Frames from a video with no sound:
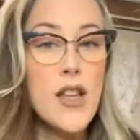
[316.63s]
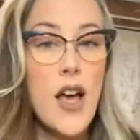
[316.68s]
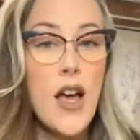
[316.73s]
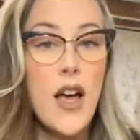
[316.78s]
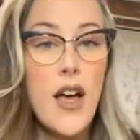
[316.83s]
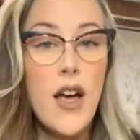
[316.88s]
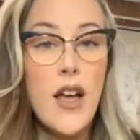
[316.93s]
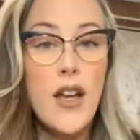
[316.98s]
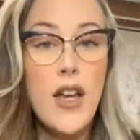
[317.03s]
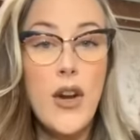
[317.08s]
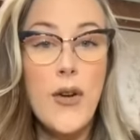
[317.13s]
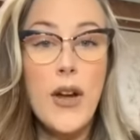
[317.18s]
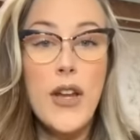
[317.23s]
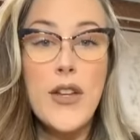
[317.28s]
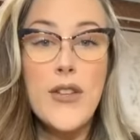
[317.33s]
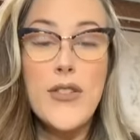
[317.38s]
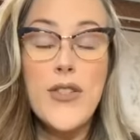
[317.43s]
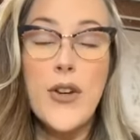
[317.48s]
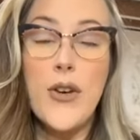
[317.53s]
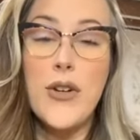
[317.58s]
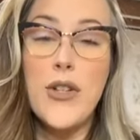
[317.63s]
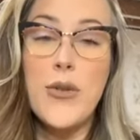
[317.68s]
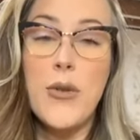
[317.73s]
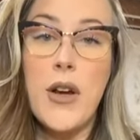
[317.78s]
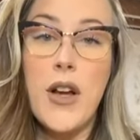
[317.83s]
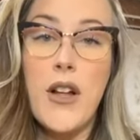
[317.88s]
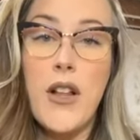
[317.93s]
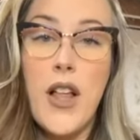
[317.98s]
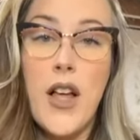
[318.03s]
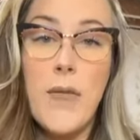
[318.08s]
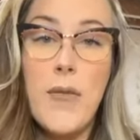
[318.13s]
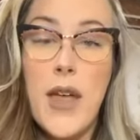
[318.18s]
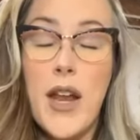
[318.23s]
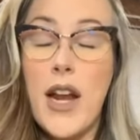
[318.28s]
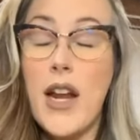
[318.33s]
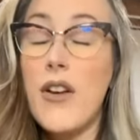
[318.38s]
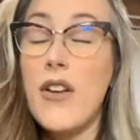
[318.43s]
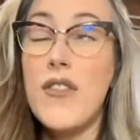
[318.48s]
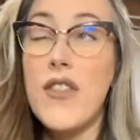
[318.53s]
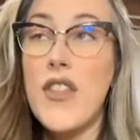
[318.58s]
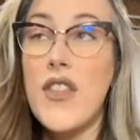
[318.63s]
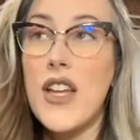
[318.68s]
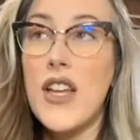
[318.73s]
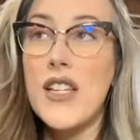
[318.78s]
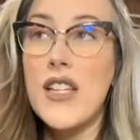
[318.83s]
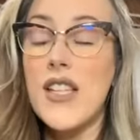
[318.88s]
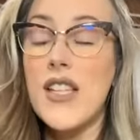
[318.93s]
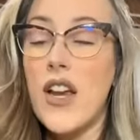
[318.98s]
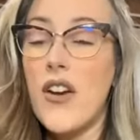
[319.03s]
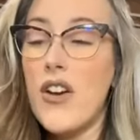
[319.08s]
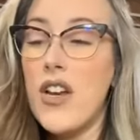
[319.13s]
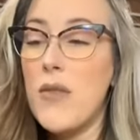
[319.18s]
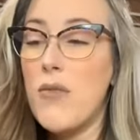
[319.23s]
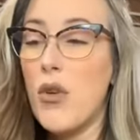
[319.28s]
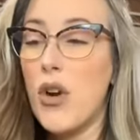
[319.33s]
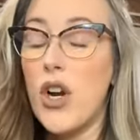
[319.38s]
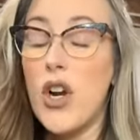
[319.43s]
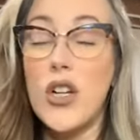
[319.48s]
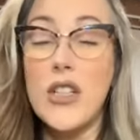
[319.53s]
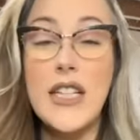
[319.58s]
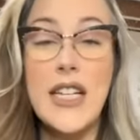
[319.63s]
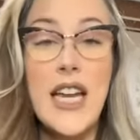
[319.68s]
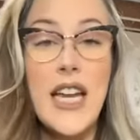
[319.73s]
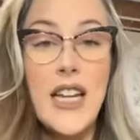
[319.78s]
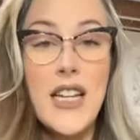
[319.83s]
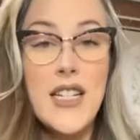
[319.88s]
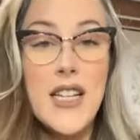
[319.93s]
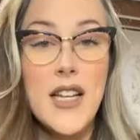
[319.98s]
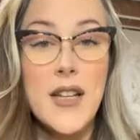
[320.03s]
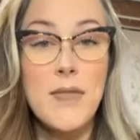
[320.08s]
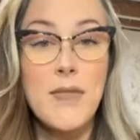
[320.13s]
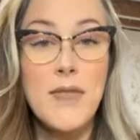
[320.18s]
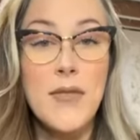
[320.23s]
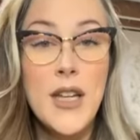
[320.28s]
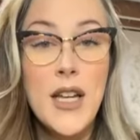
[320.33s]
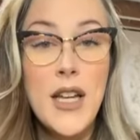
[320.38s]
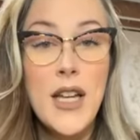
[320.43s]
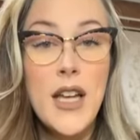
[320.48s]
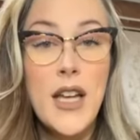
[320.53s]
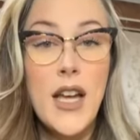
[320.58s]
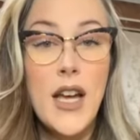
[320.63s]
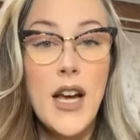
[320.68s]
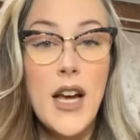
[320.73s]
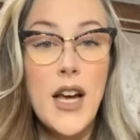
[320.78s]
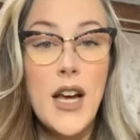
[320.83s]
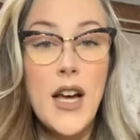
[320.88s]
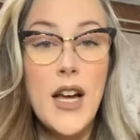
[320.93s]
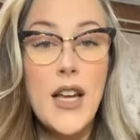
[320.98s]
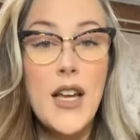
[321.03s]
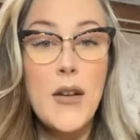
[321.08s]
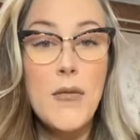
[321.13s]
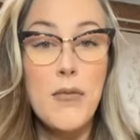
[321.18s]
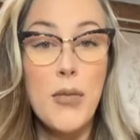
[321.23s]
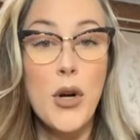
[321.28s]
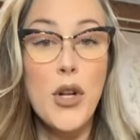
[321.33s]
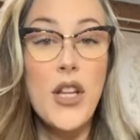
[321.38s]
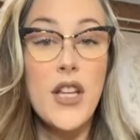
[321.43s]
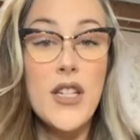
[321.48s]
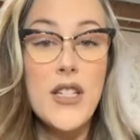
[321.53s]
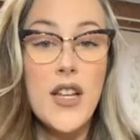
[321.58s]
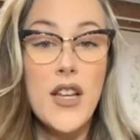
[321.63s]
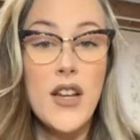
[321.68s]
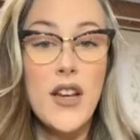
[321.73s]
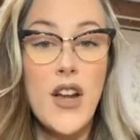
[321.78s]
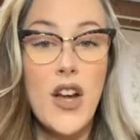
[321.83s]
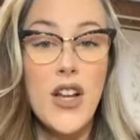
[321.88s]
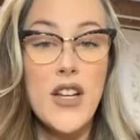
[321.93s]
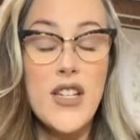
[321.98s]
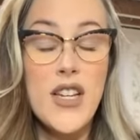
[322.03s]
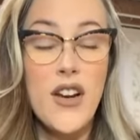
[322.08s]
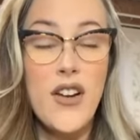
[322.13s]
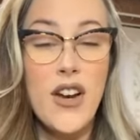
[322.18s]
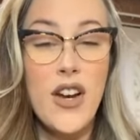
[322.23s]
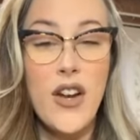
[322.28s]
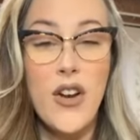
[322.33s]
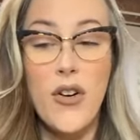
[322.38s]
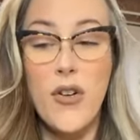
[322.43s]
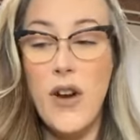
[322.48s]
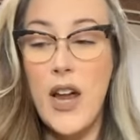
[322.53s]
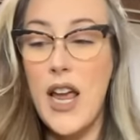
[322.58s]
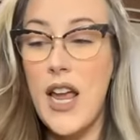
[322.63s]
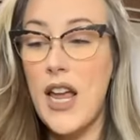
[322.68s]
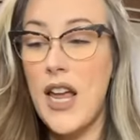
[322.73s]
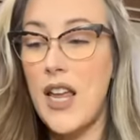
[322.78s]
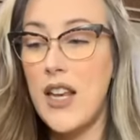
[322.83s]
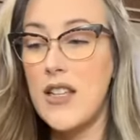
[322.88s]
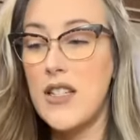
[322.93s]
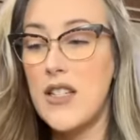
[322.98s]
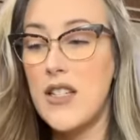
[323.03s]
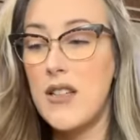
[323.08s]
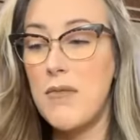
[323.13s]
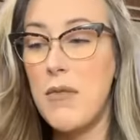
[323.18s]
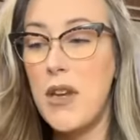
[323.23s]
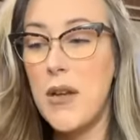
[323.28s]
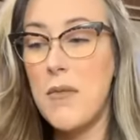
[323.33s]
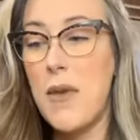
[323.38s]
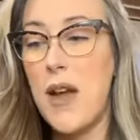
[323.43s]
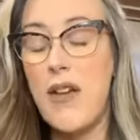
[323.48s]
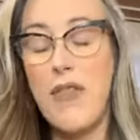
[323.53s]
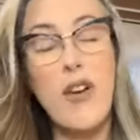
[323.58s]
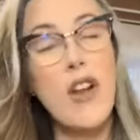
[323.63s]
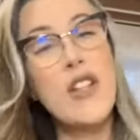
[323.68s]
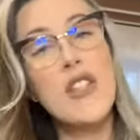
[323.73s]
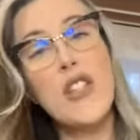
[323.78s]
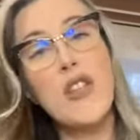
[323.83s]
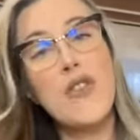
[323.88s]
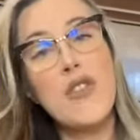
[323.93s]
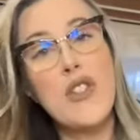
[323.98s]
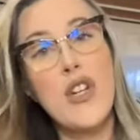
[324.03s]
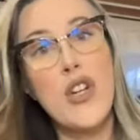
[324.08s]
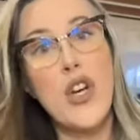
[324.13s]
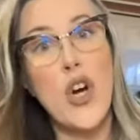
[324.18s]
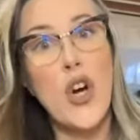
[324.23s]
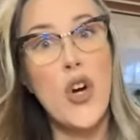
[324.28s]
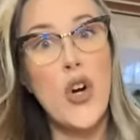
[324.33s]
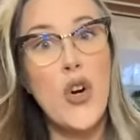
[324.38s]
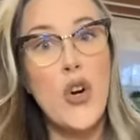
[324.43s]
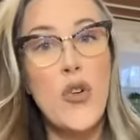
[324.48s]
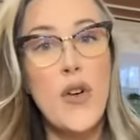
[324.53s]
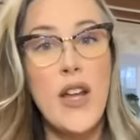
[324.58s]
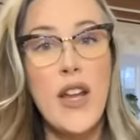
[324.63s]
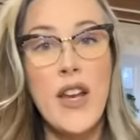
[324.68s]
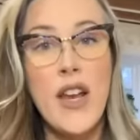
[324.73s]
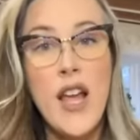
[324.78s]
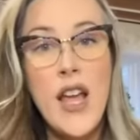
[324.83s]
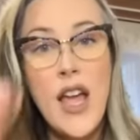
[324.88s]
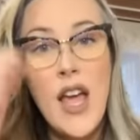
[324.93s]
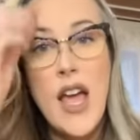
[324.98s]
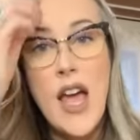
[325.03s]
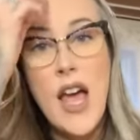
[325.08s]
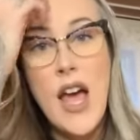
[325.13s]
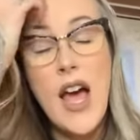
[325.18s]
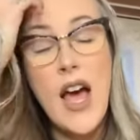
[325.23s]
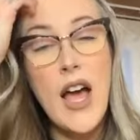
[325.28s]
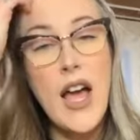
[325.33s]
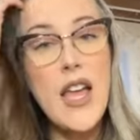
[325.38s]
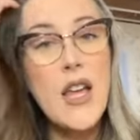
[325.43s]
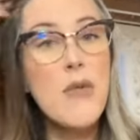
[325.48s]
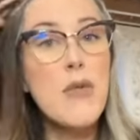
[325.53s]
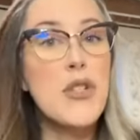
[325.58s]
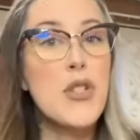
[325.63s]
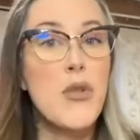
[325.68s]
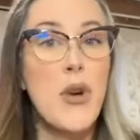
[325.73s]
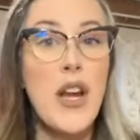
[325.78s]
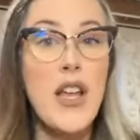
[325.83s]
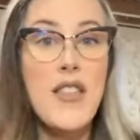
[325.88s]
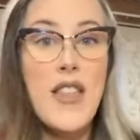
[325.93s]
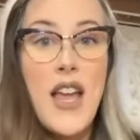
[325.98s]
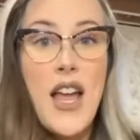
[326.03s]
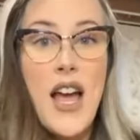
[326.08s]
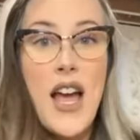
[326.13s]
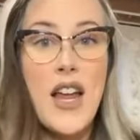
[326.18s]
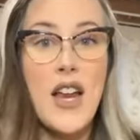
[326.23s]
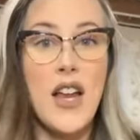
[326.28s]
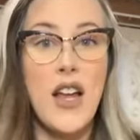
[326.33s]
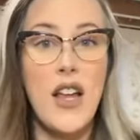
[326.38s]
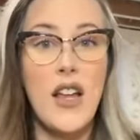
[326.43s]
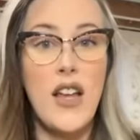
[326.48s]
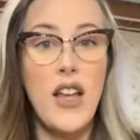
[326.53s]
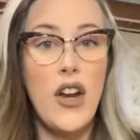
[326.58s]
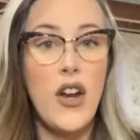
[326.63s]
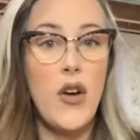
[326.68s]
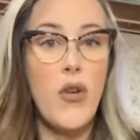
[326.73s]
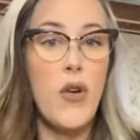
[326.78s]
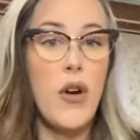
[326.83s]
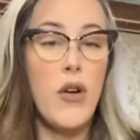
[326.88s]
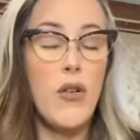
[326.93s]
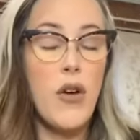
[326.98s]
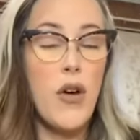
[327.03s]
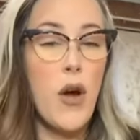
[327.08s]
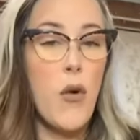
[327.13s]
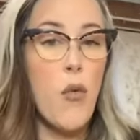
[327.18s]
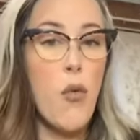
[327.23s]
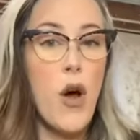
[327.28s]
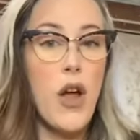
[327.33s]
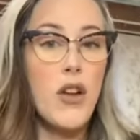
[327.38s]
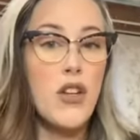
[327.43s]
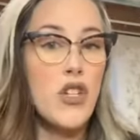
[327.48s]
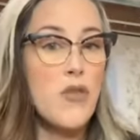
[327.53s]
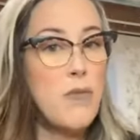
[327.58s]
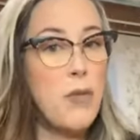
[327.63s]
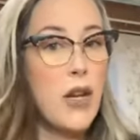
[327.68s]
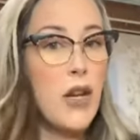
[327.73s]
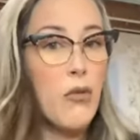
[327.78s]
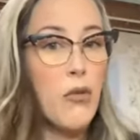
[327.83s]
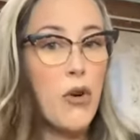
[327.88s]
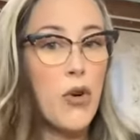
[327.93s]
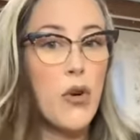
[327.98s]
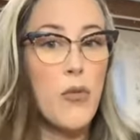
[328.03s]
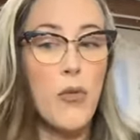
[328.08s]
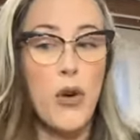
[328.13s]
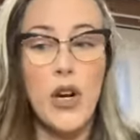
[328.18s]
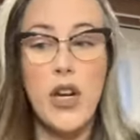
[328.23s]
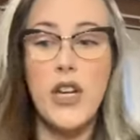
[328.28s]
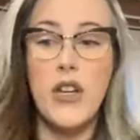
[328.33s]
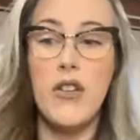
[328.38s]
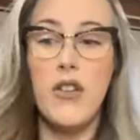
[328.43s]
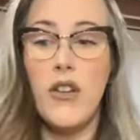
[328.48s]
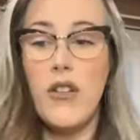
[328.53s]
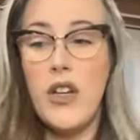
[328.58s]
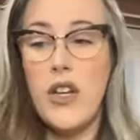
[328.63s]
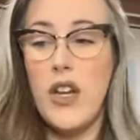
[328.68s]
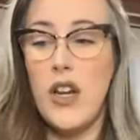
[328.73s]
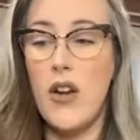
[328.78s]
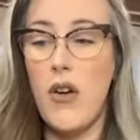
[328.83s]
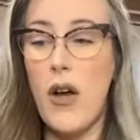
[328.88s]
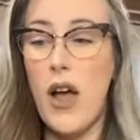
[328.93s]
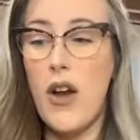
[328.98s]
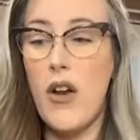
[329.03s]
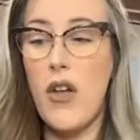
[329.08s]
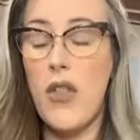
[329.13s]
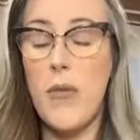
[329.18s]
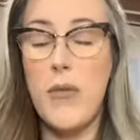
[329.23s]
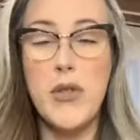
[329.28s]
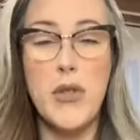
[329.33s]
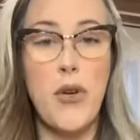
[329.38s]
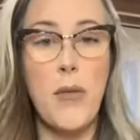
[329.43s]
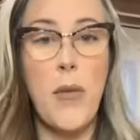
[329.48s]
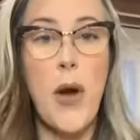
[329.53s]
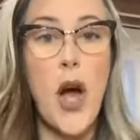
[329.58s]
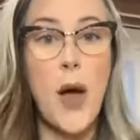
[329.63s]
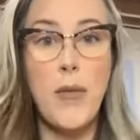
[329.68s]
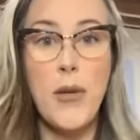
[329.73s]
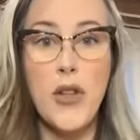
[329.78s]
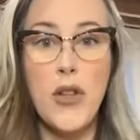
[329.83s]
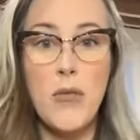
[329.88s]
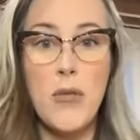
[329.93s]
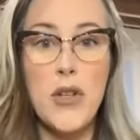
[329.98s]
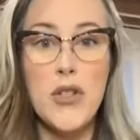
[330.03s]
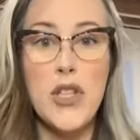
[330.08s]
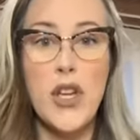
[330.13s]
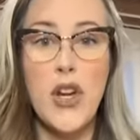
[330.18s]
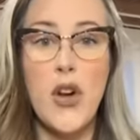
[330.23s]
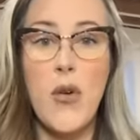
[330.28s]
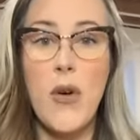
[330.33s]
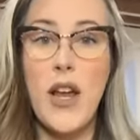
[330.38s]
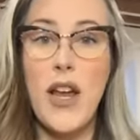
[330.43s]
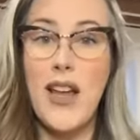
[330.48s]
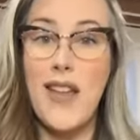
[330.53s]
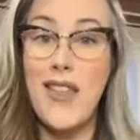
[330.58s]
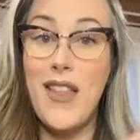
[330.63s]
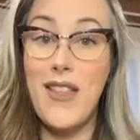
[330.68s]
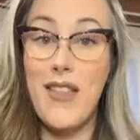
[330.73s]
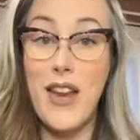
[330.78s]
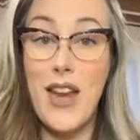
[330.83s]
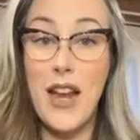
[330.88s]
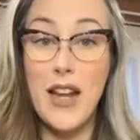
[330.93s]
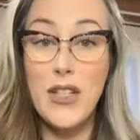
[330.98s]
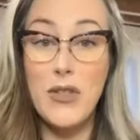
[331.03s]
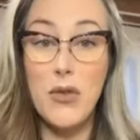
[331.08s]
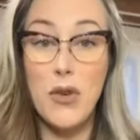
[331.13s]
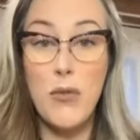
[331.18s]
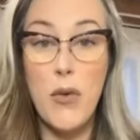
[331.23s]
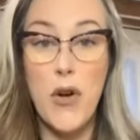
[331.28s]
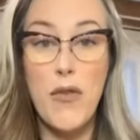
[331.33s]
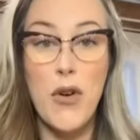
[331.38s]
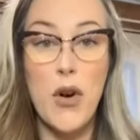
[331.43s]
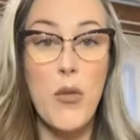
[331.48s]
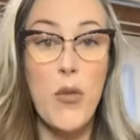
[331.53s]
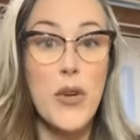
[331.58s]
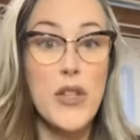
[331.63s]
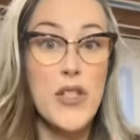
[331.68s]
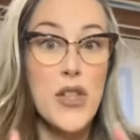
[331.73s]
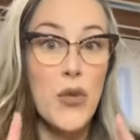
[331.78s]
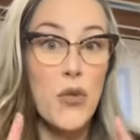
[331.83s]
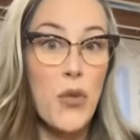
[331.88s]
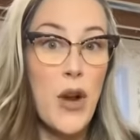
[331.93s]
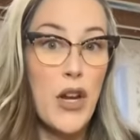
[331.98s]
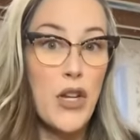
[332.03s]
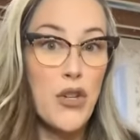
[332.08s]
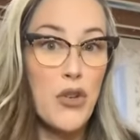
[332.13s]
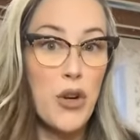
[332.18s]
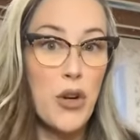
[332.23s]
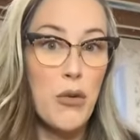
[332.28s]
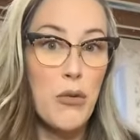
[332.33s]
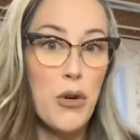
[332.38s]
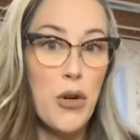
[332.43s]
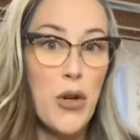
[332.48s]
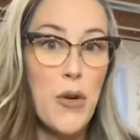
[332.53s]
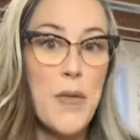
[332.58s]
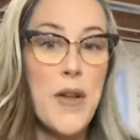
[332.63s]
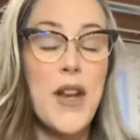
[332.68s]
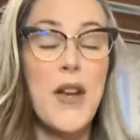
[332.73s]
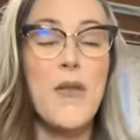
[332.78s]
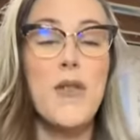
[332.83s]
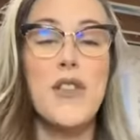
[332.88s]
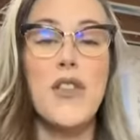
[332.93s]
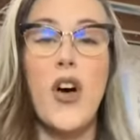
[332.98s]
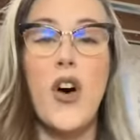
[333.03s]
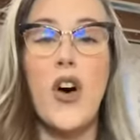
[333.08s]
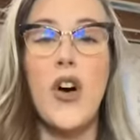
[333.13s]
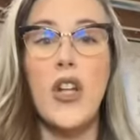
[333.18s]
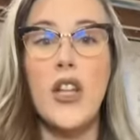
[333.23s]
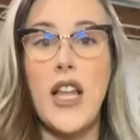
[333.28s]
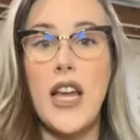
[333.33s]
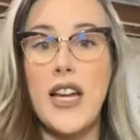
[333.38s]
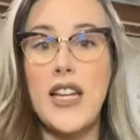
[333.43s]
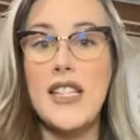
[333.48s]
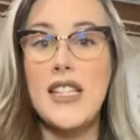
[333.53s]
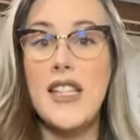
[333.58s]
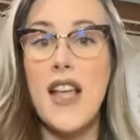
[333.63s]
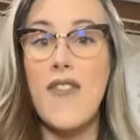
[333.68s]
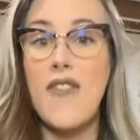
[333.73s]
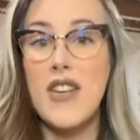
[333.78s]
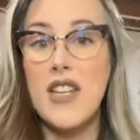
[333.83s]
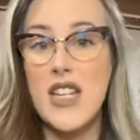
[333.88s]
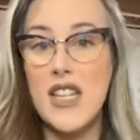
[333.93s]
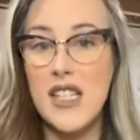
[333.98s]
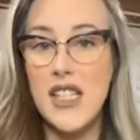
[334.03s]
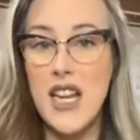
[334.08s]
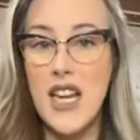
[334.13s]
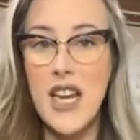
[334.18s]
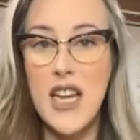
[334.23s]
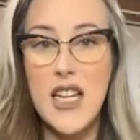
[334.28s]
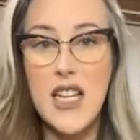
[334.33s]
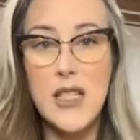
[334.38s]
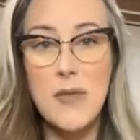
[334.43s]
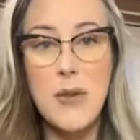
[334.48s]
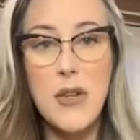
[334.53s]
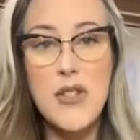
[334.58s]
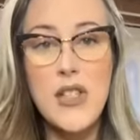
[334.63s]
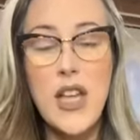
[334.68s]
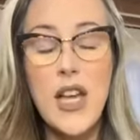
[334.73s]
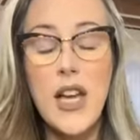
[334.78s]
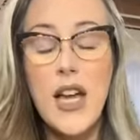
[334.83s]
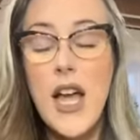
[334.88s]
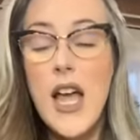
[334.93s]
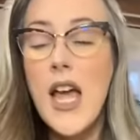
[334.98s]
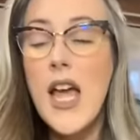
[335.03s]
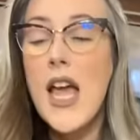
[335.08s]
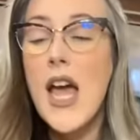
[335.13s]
Uh, you know, I used to go to a club that I don't even think is there anymore called Kingdom uh, in Burlington, Ontario. And me and my friends used to go and uh, it was great. They had a, you know, a one big room where you, you know, had all the sort of popular music going. And then the next room over was the retro room and it was all like 70s and 80s music.